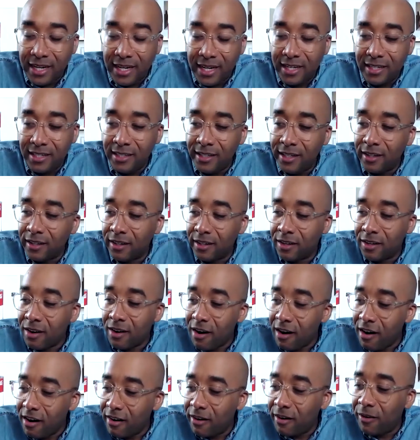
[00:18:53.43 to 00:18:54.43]
Neil and
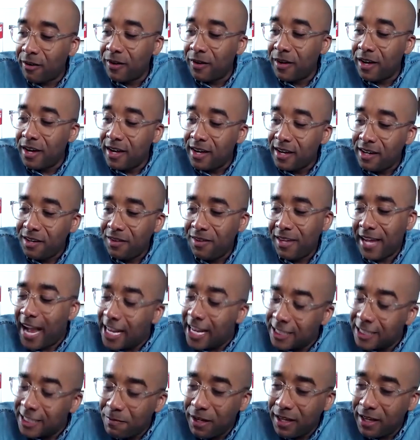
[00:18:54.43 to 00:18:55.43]
Carl, and they
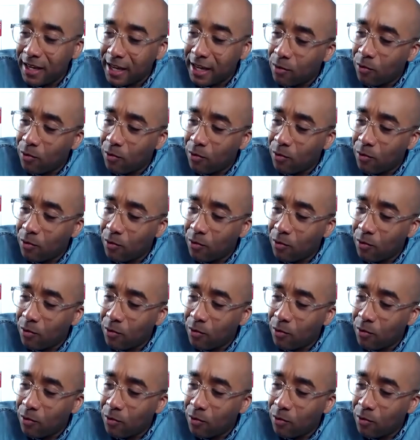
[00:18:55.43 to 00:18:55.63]
asked me like,